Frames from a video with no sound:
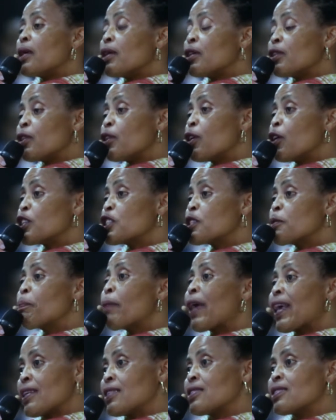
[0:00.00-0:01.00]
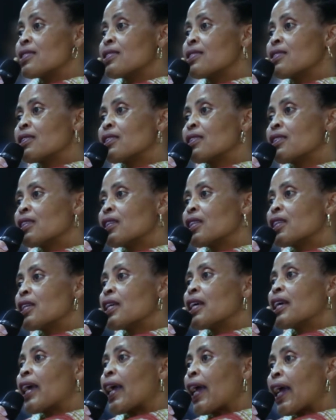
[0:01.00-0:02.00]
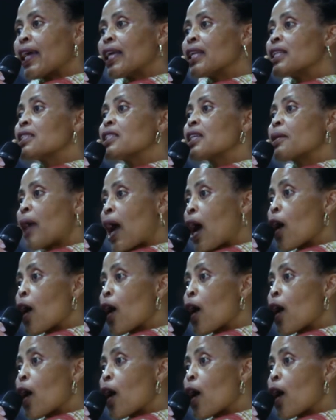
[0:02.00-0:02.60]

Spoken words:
You know, space and